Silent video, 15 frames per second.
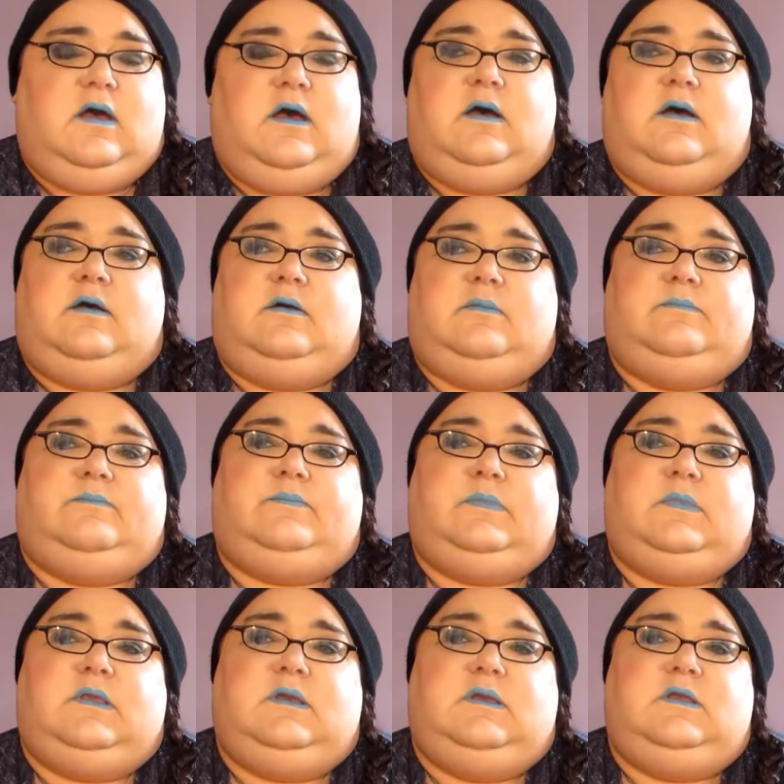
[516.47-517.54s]
I've
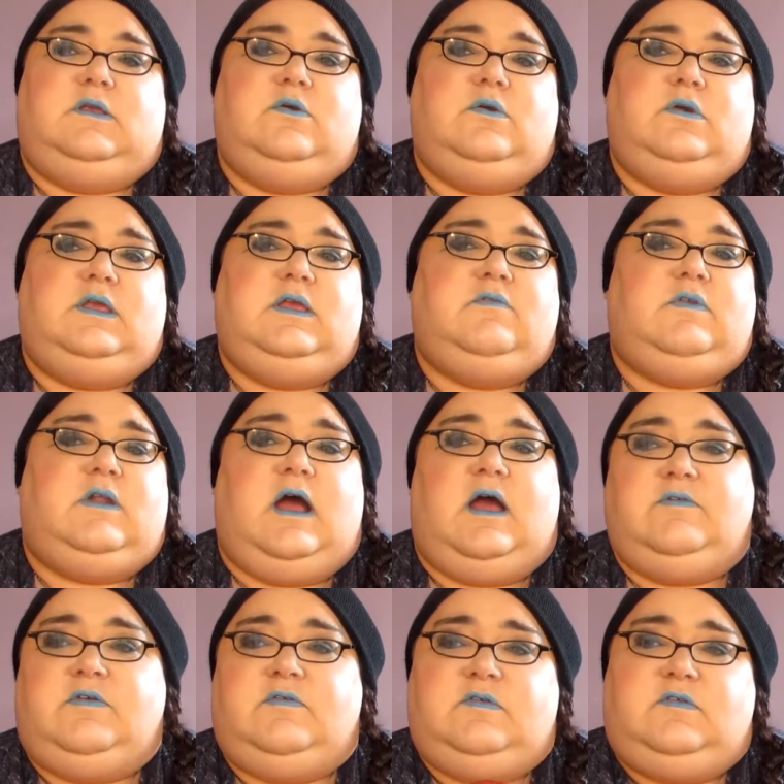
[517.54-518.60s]
even
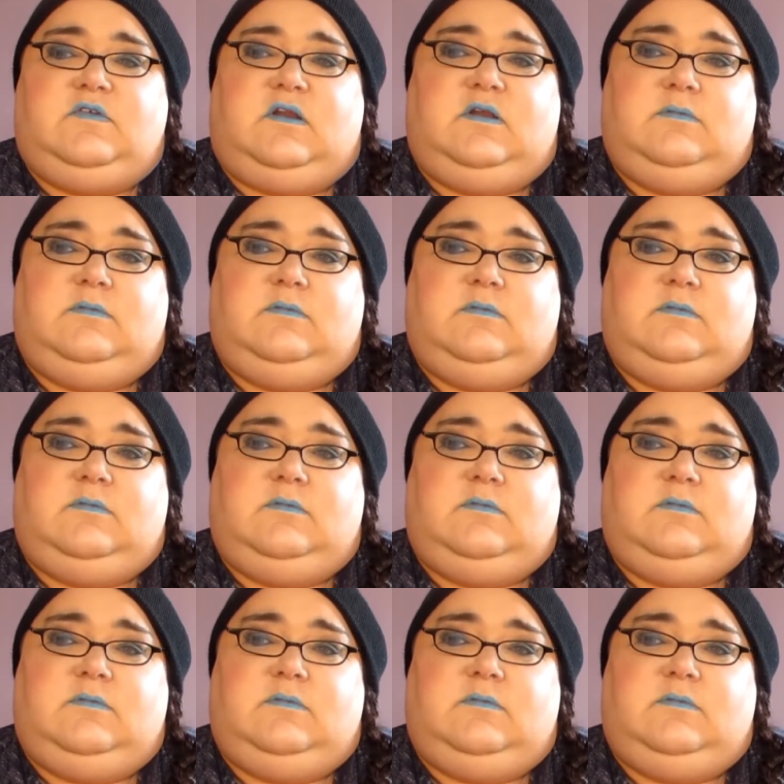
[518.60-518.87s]
done